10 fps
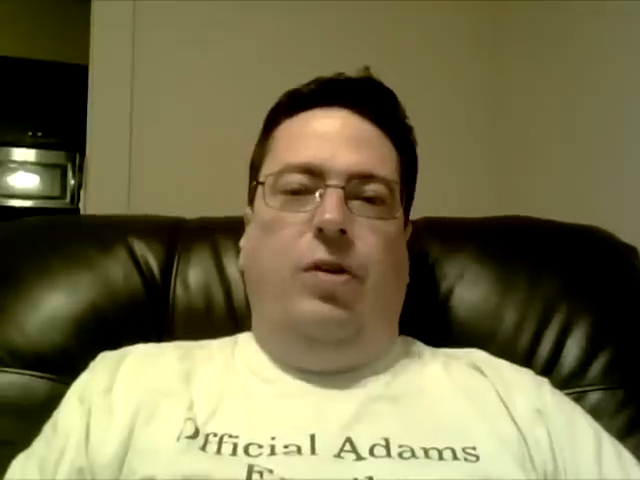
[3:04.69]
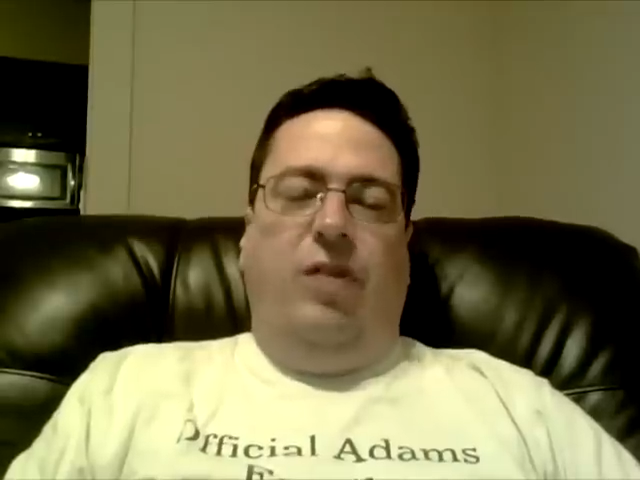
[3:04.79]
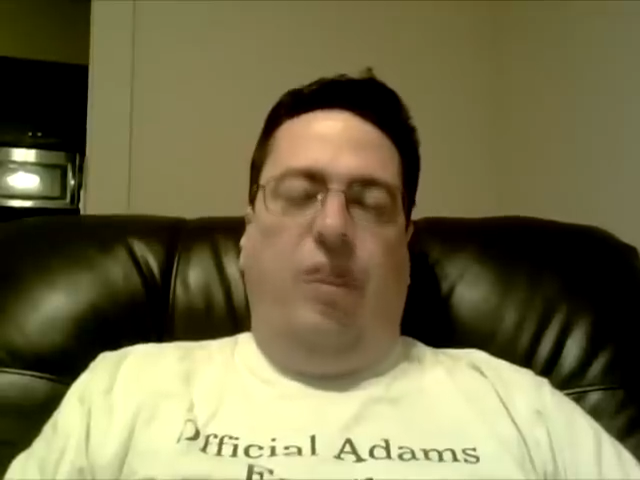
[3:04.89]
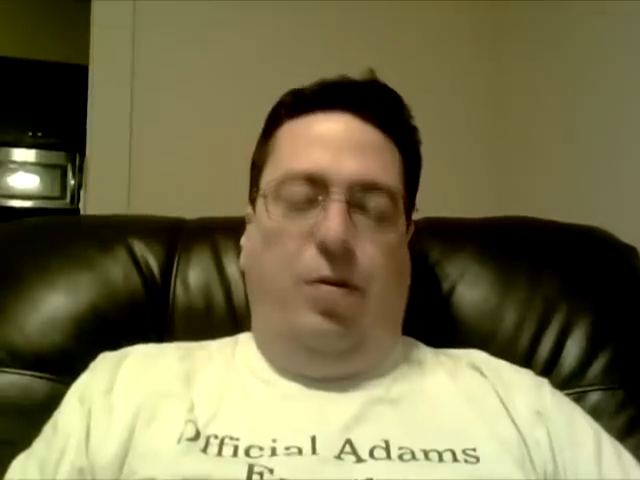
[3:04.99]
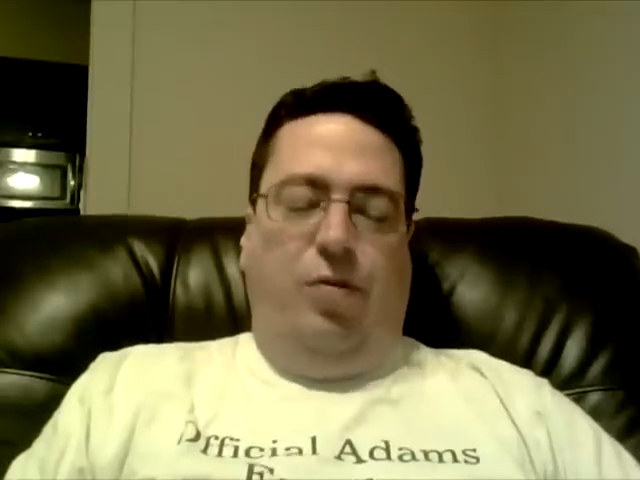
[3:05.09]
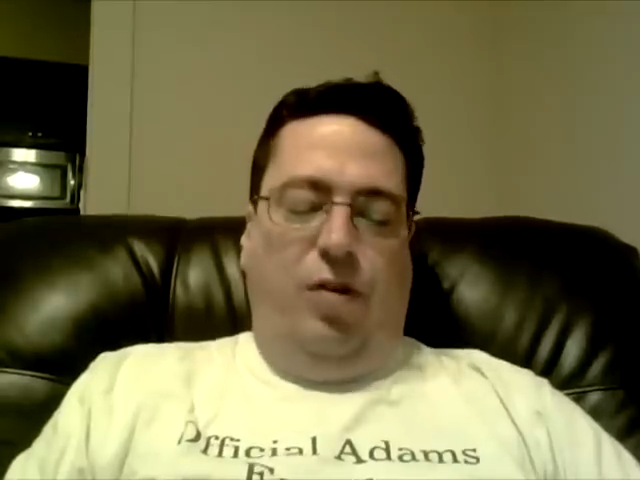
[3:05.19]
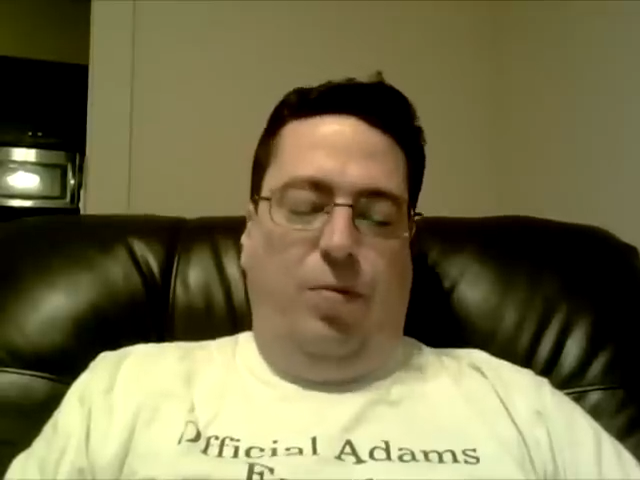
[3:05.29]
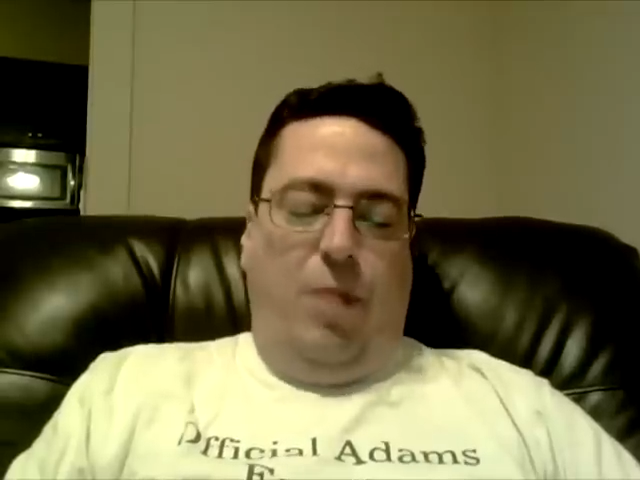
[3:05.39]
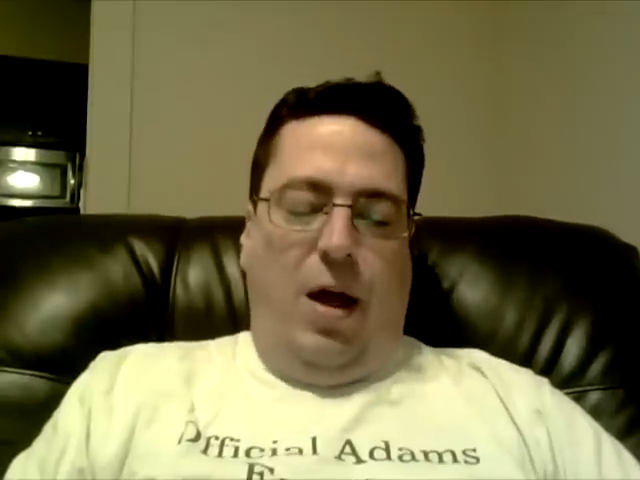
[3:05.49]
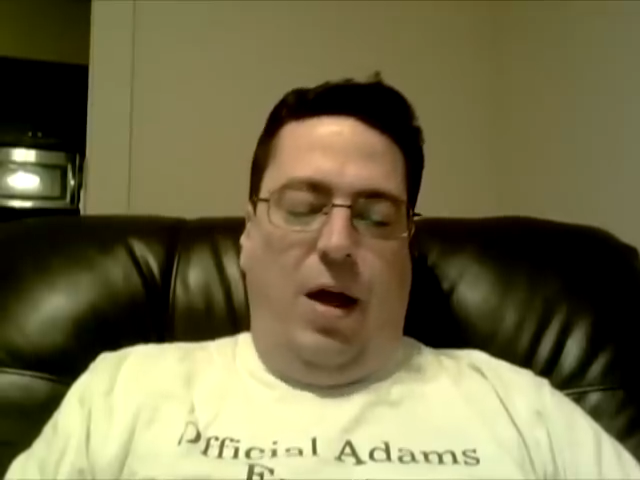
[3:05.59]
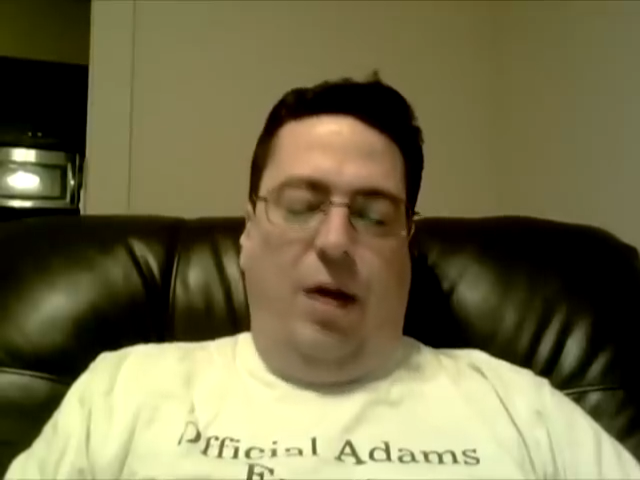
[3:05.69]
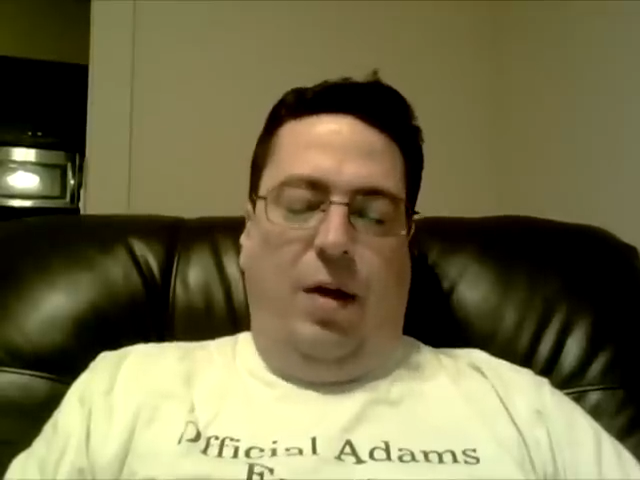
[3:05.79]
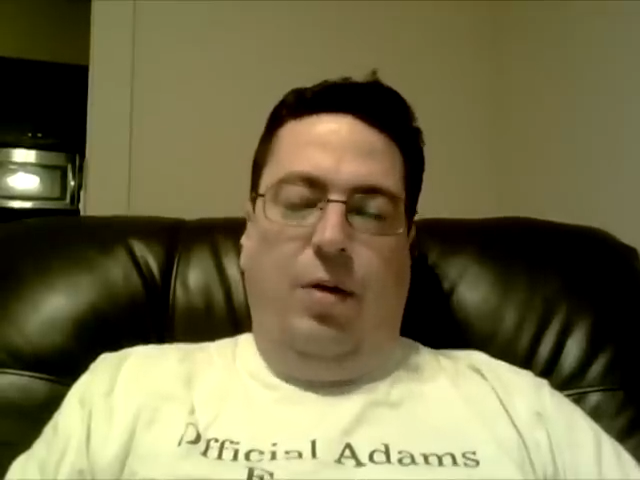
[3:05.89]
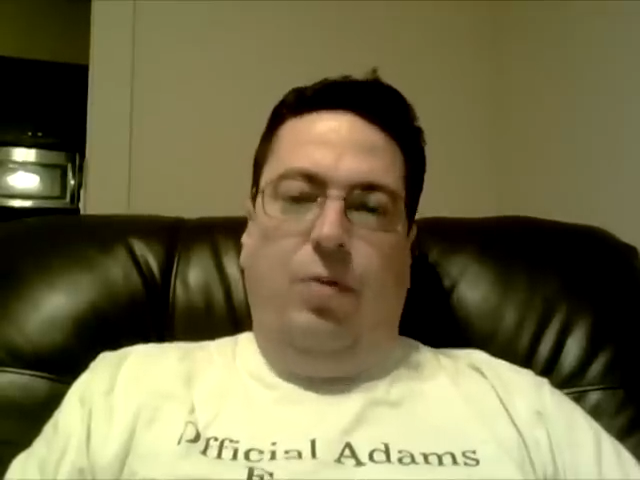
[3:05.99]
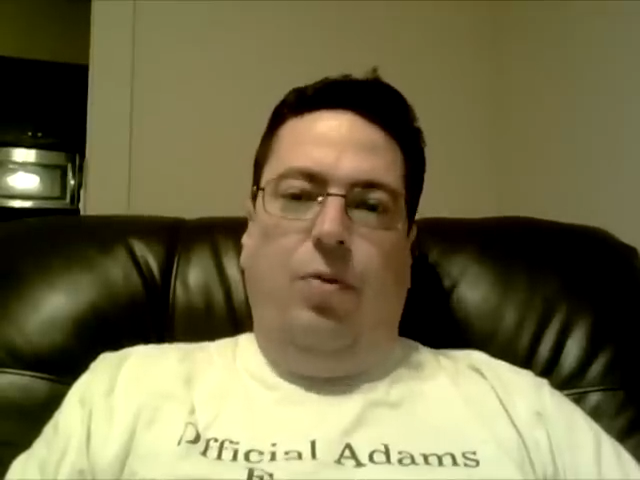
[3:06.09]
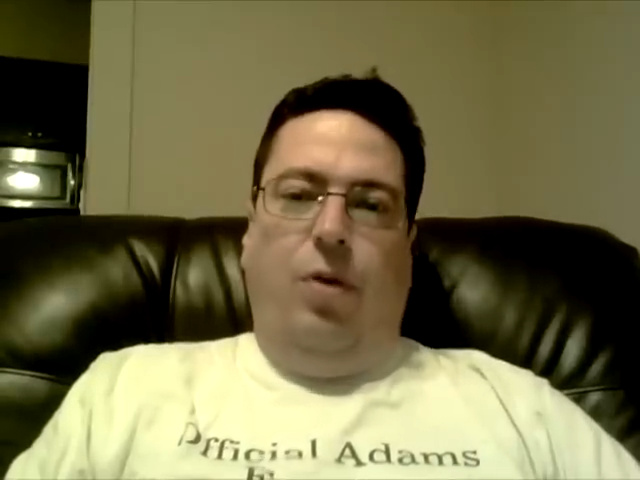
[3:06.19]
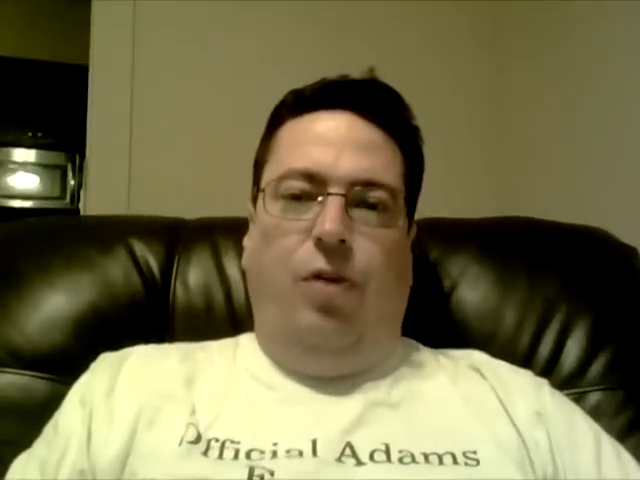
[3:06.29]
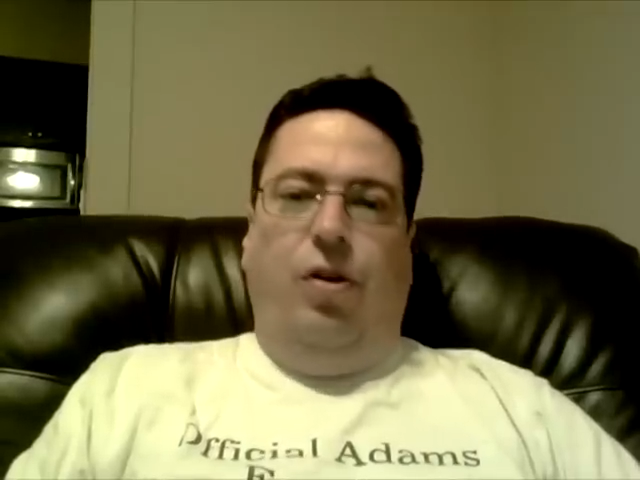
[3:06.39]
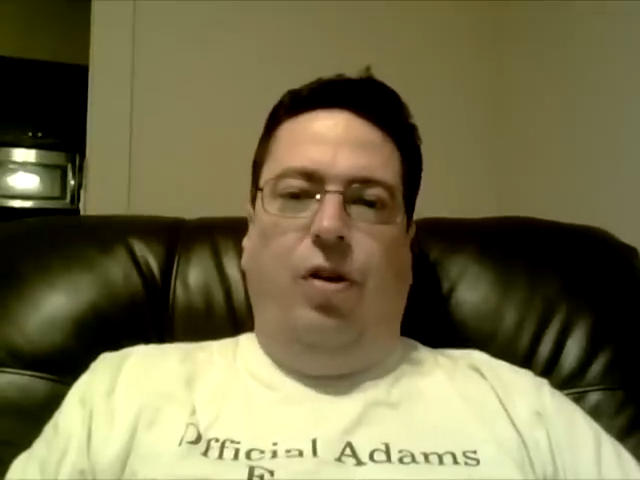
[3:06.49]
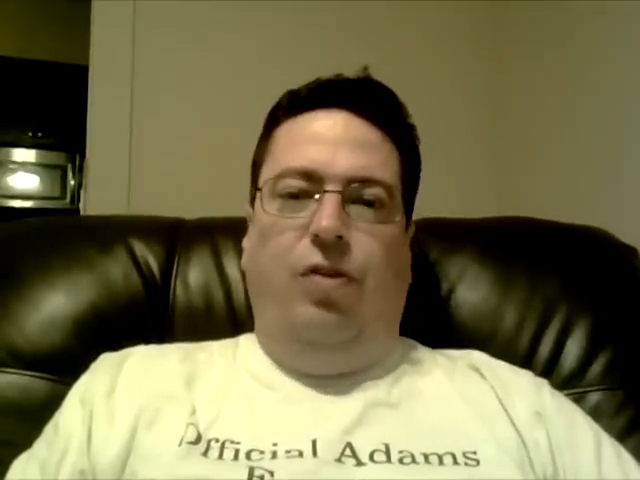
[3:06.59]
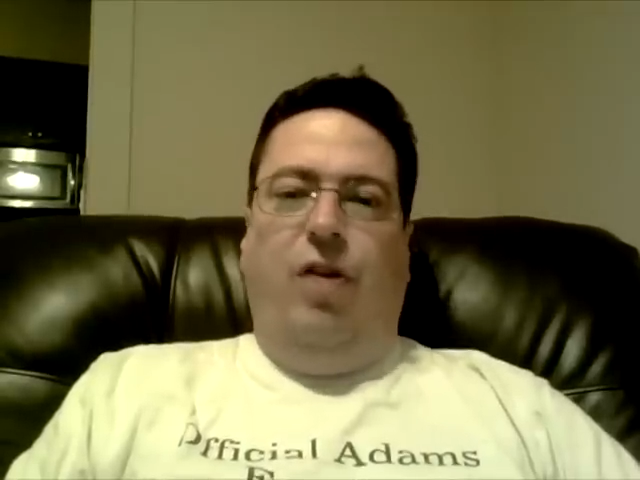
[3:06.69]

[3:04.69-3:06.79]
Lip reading: deception by Russia,